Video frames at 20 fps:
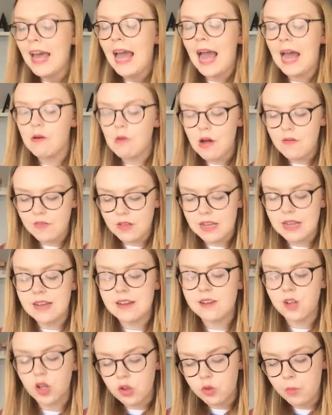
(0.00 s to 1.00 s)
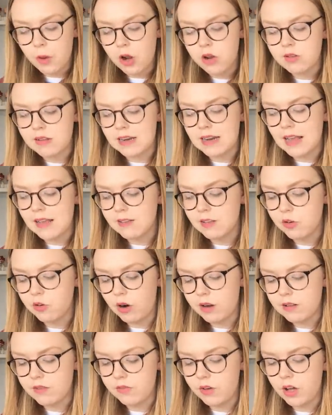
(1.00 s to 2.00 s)
However, it does pose a less
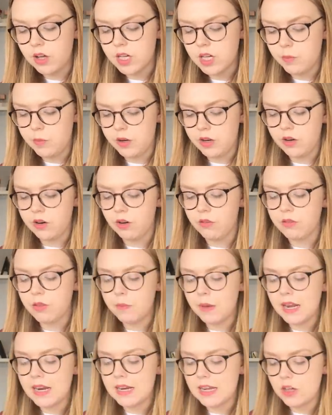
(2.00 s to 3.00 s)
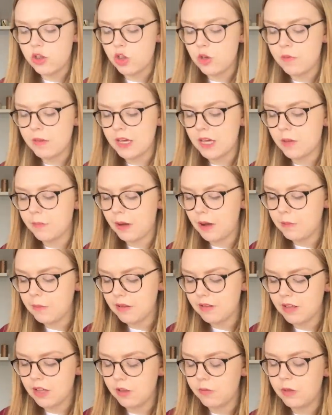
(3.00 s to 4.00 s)
aggressive argument of the main issue being about
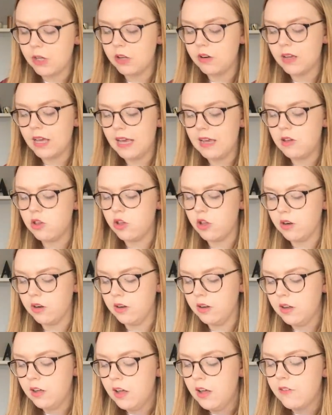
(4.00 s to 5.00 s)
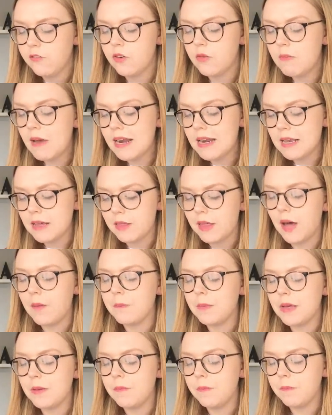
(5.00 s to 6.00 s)
miscommunication. For many,
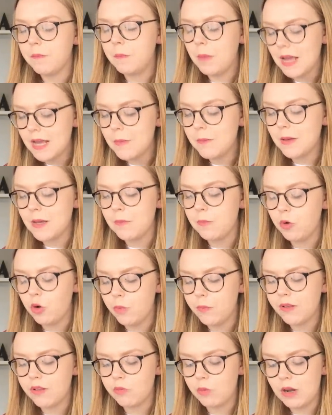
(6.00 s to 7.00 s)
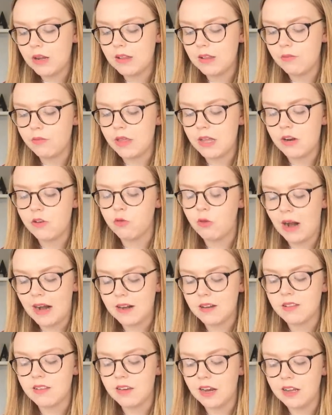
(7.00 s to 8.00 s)
that may be more persuasive than a
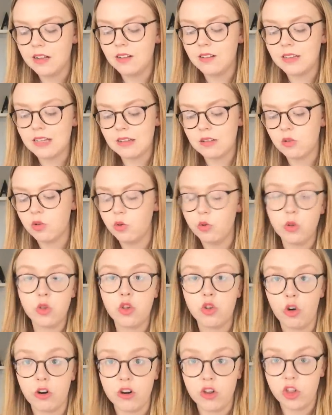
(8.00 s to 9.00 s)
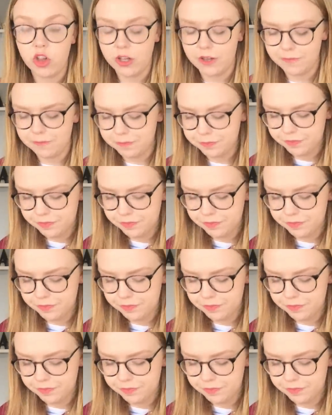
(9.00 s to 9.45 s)
rant-style discourse structure.